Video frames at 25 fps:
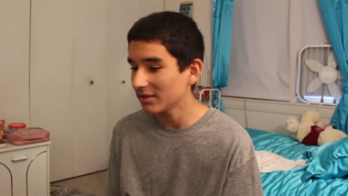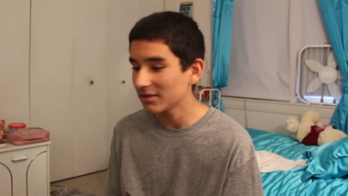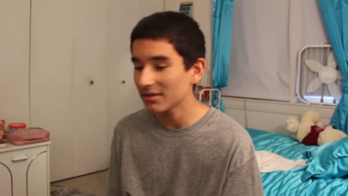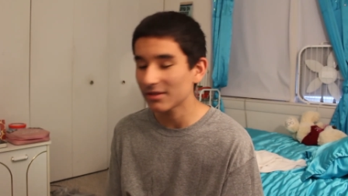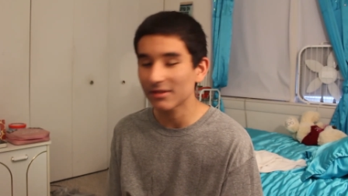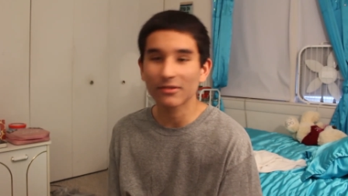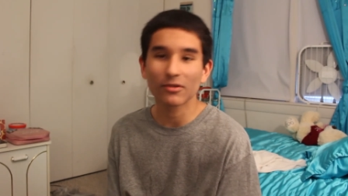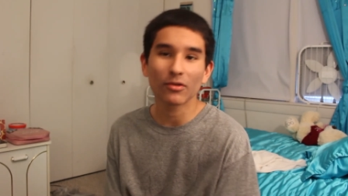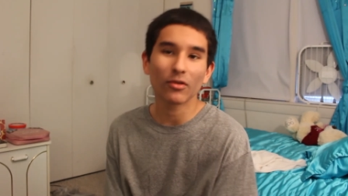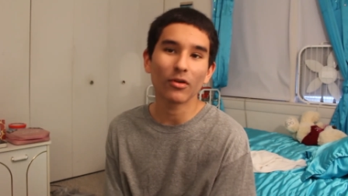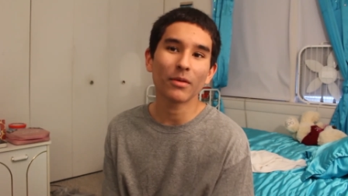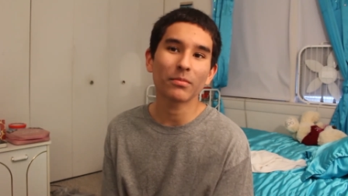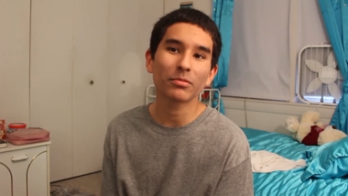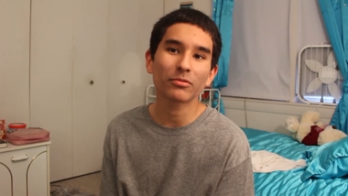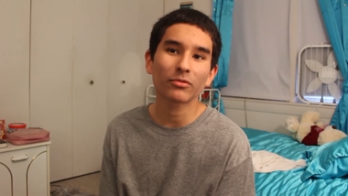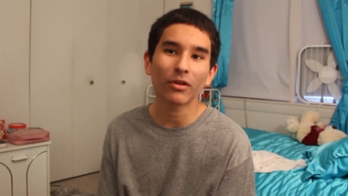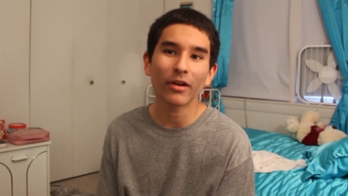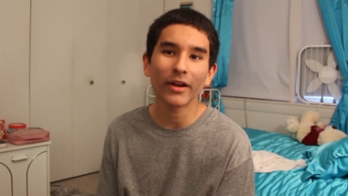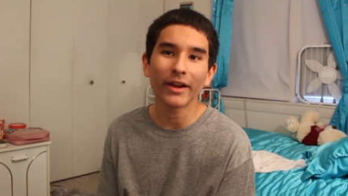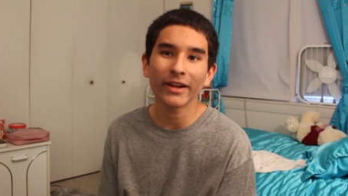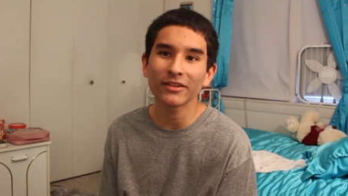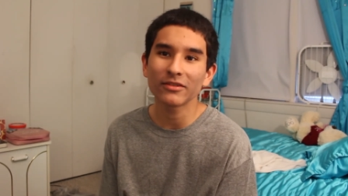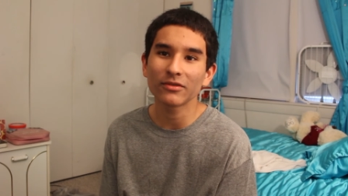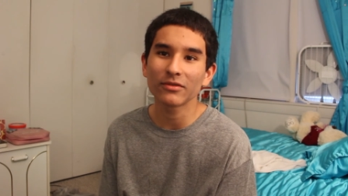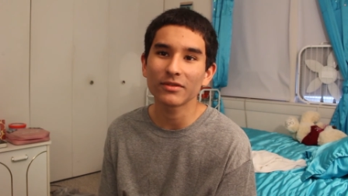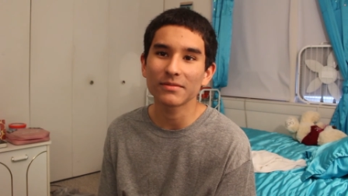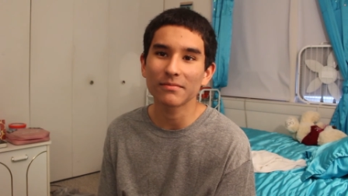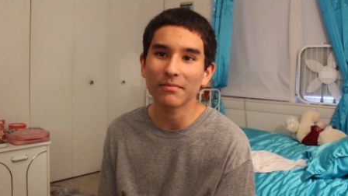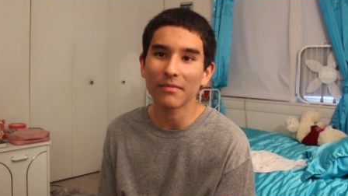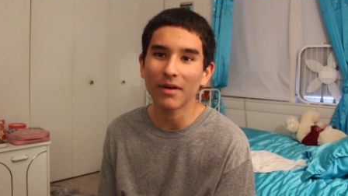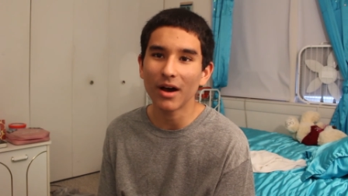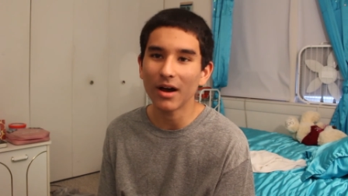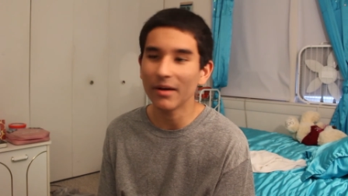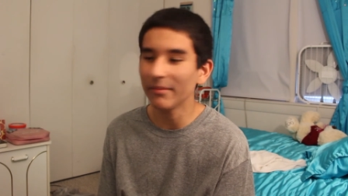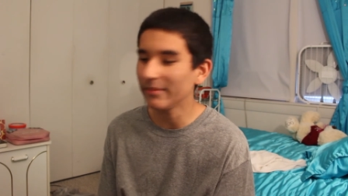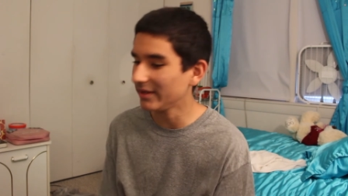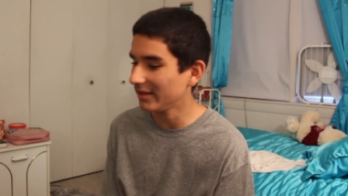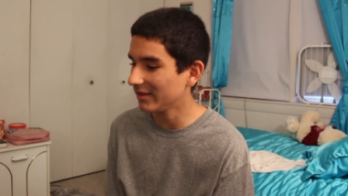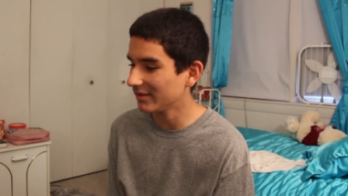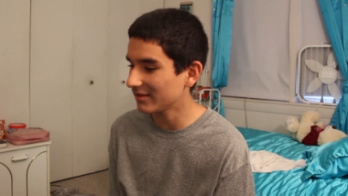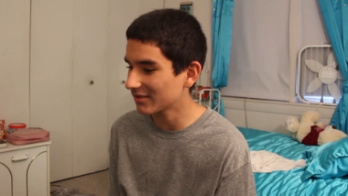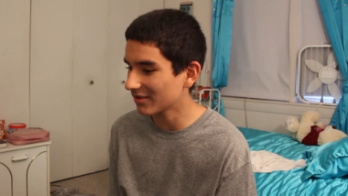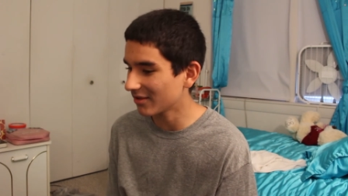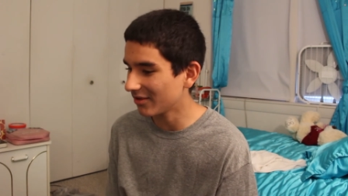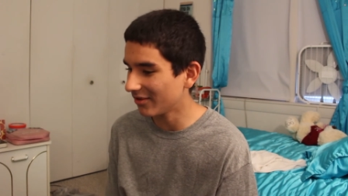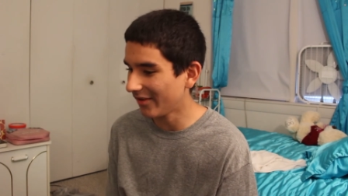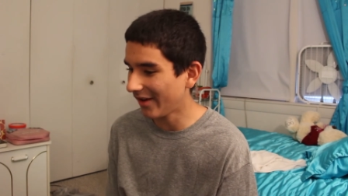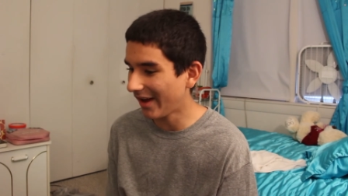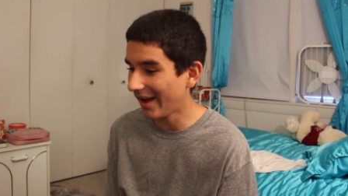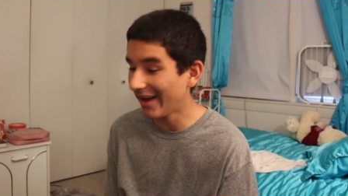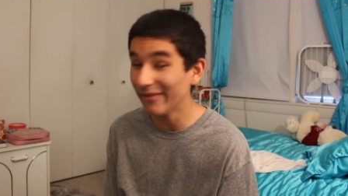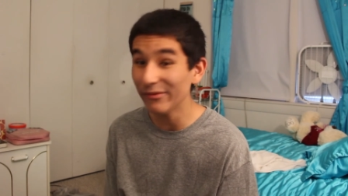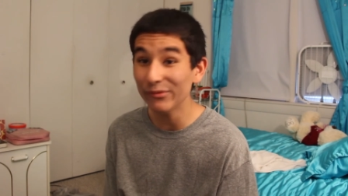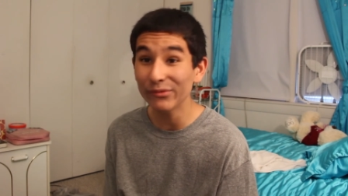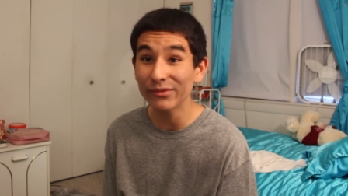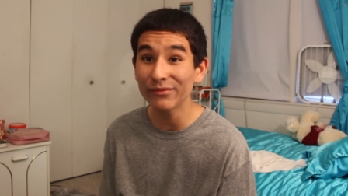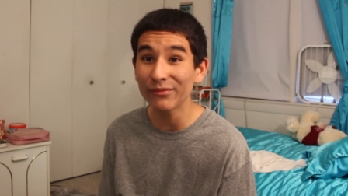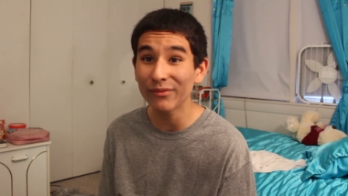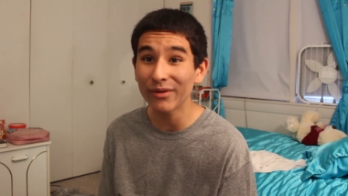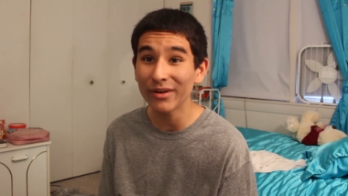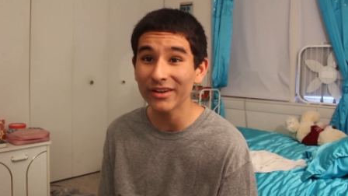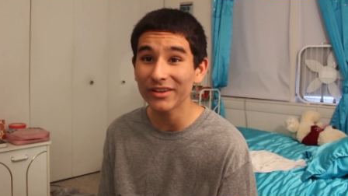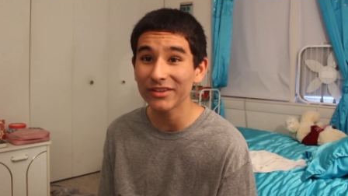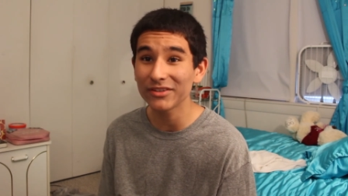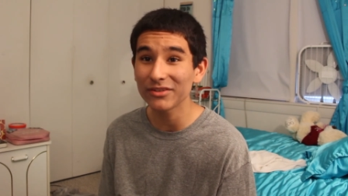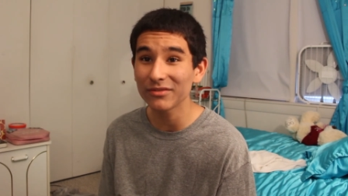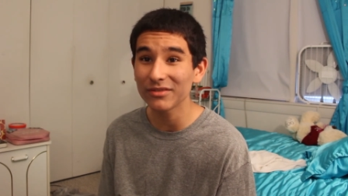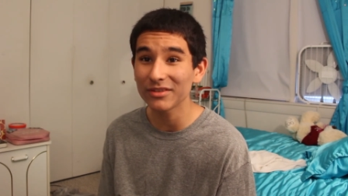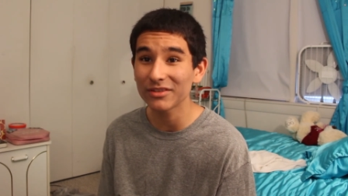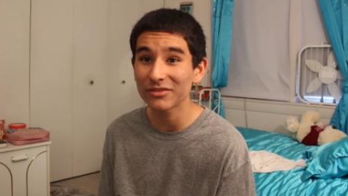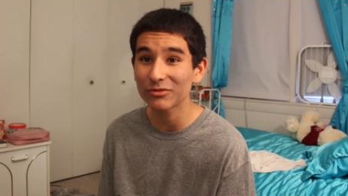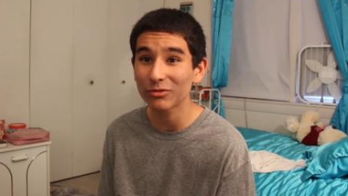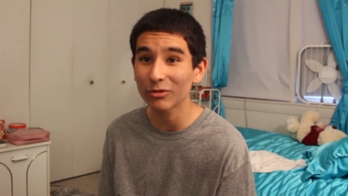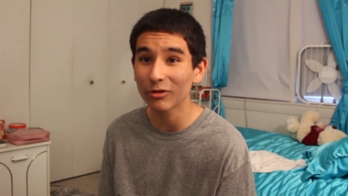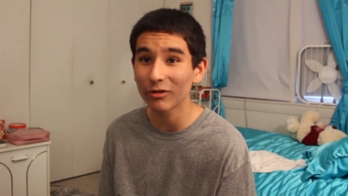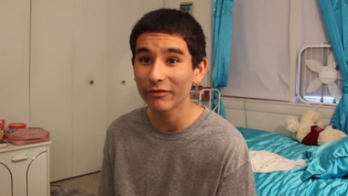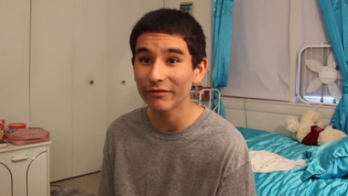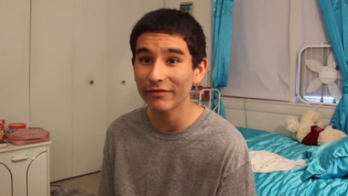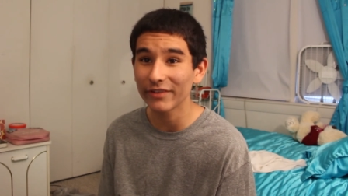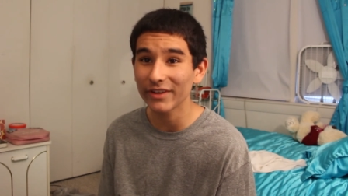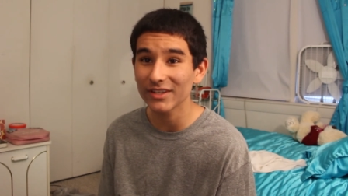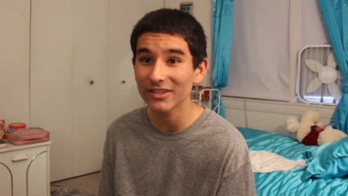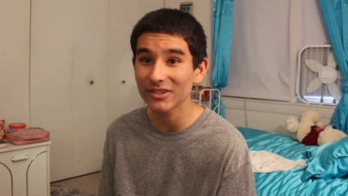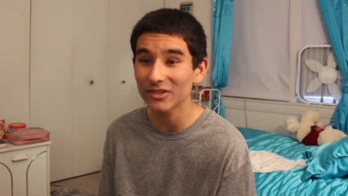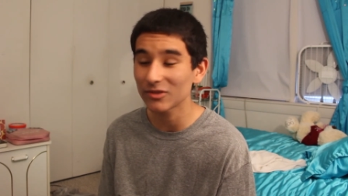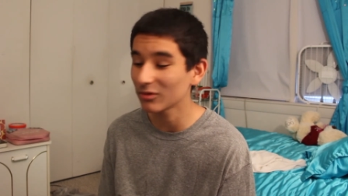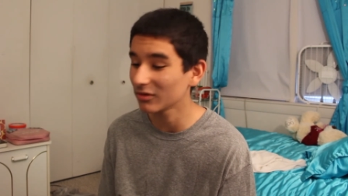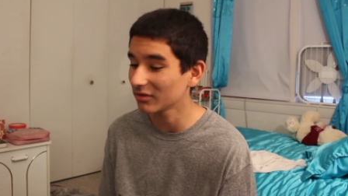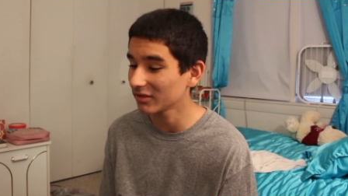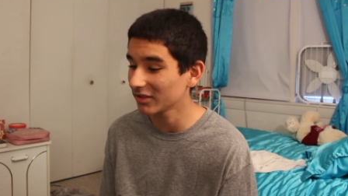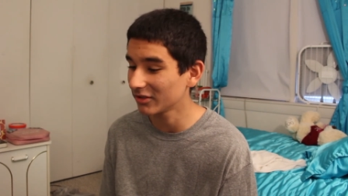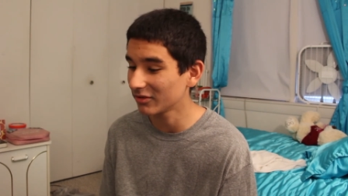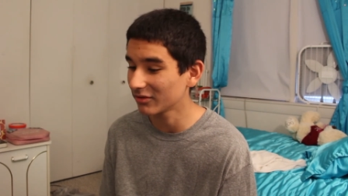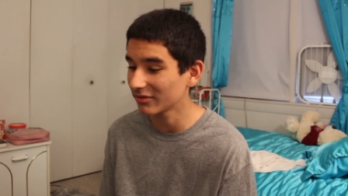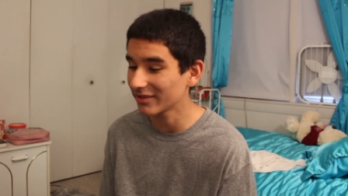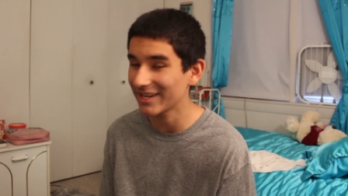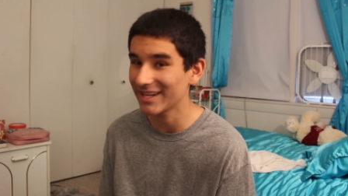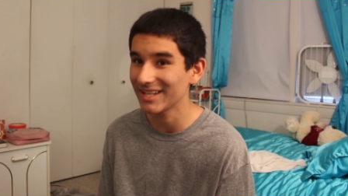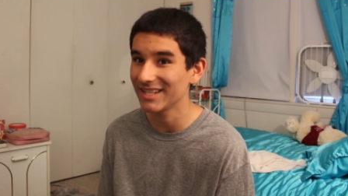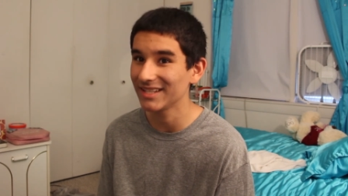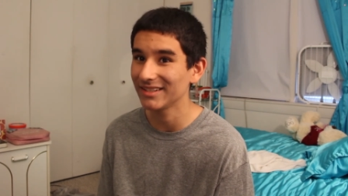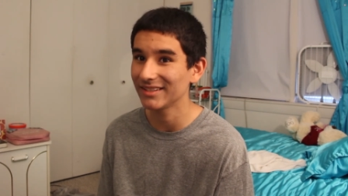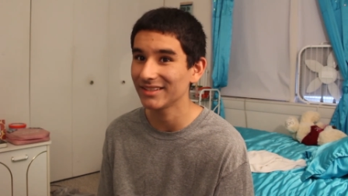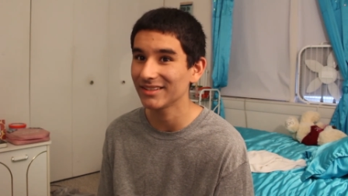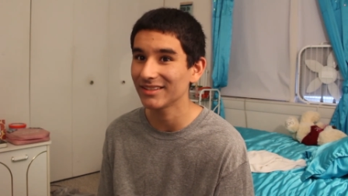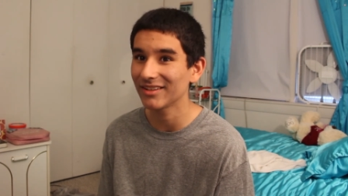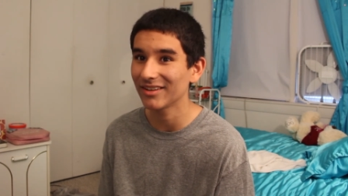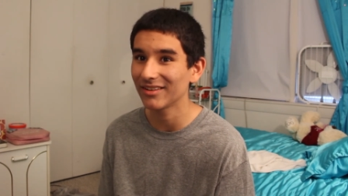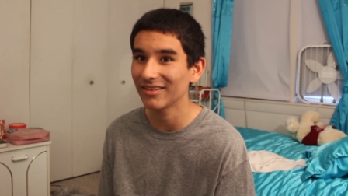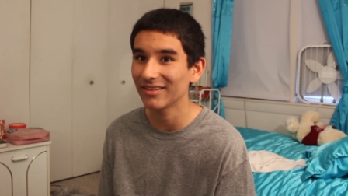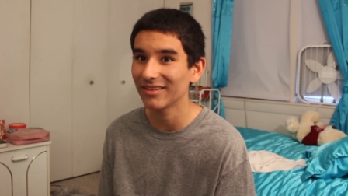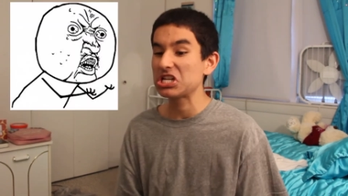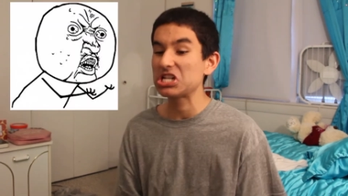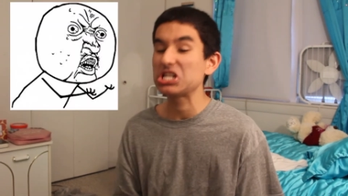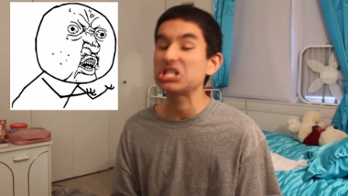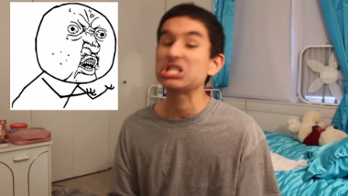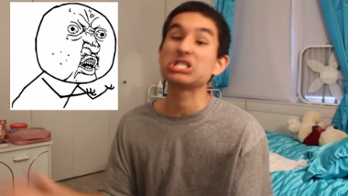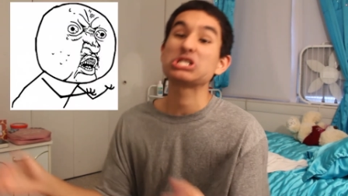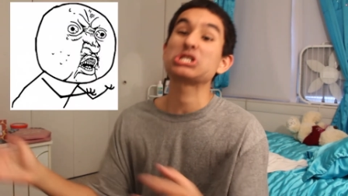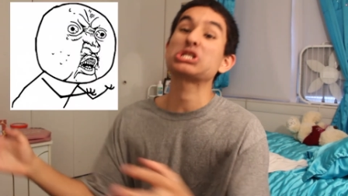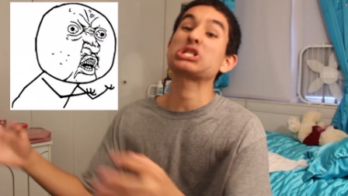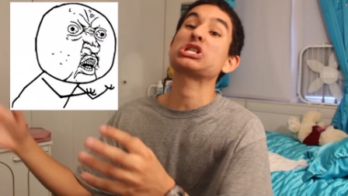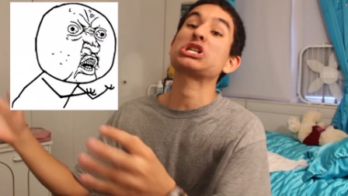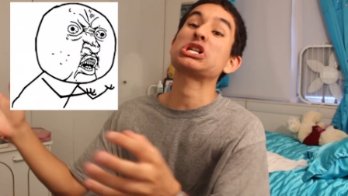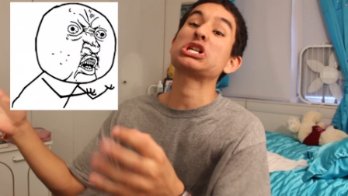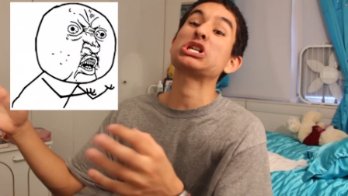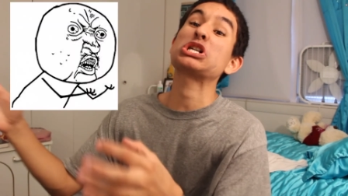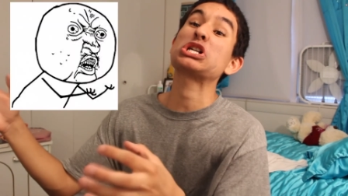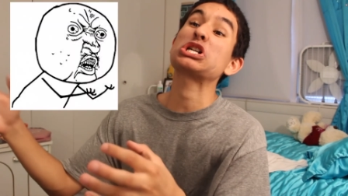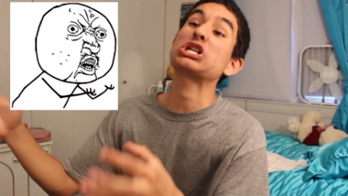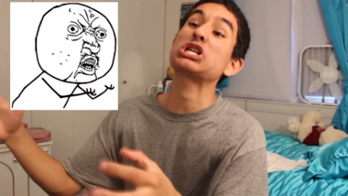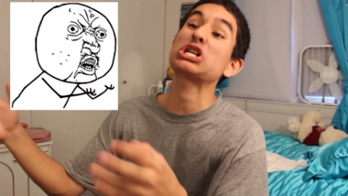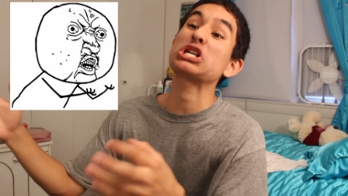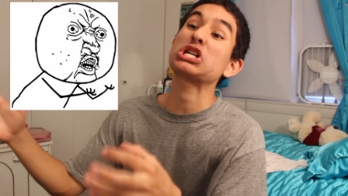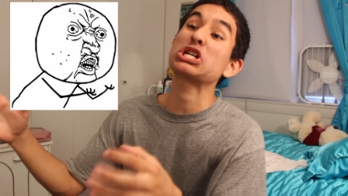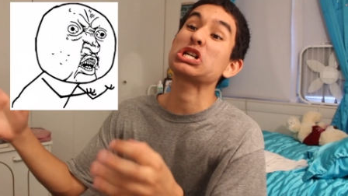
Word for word: just go up crying to his mommy. So I wouldn't want to do the troll face to a little kid. You know?